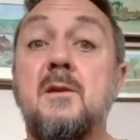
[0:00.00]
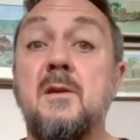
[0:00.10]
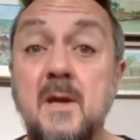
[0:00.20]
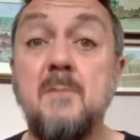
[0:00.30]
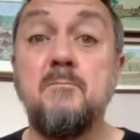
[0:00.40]

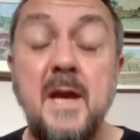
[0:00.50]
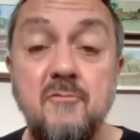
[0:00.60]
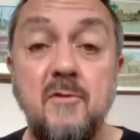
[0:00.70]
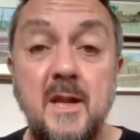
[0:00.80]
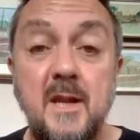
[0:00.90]
It paid
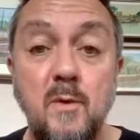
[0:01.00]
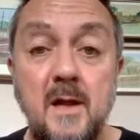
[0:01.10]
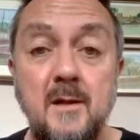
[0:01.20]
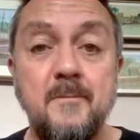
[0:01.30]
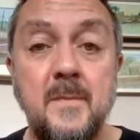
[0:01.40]
really
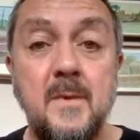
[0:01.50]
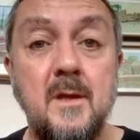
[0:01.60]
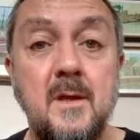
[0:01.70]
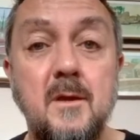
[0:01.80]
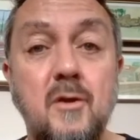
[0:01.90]
well.
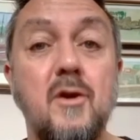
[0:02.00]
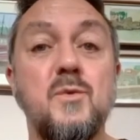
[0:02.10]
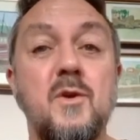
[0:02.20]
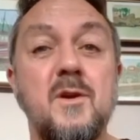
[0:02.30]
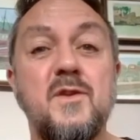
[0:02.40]
You got to
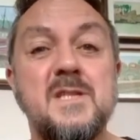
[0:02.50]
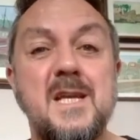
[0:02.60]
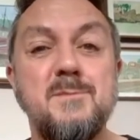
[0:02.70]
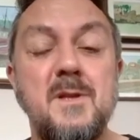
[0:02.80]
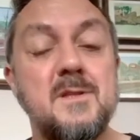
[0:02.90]
work for
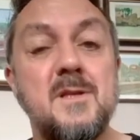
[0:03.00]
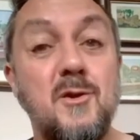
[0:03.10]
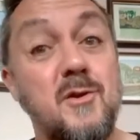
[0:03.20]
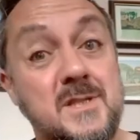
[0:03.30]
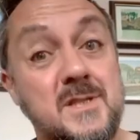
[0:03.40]
6 months, and you
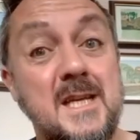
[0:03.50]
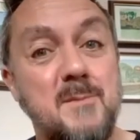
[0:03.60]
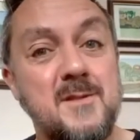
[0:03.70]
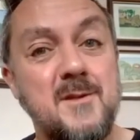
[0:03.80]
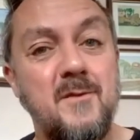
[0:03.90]
got 6
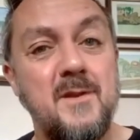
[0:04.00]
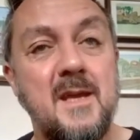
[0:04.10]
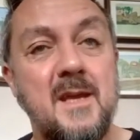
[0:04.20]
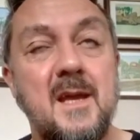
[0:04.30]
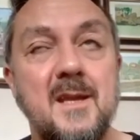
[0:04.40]
months off at the end of